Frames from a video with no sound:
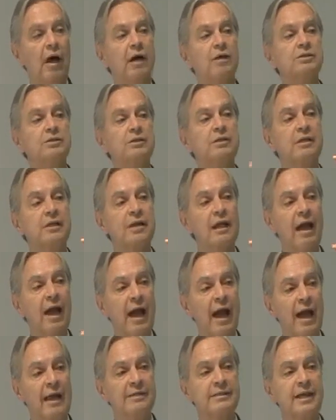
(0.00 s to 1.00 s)
Argentina
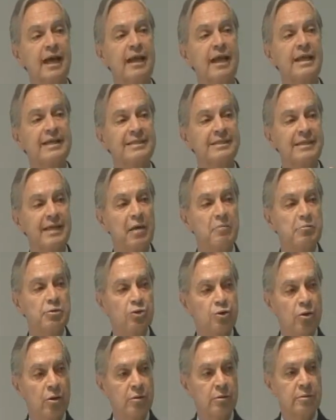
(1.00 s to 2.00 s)
has an
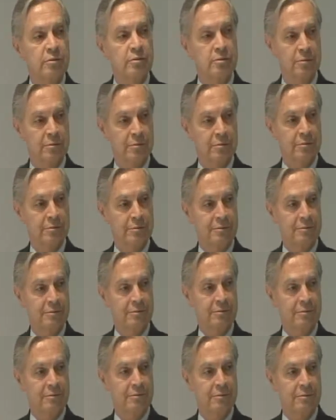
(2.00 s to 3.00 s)
exemption
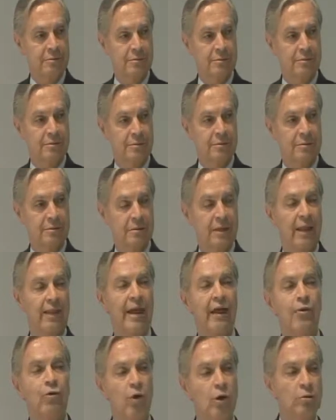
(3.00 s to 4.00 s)
that
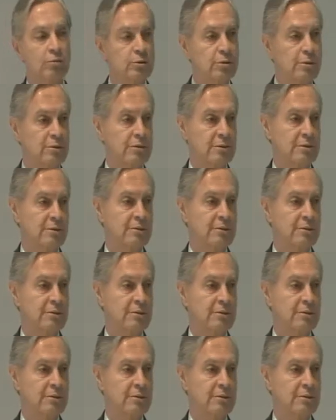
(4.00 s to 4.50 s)
I don't.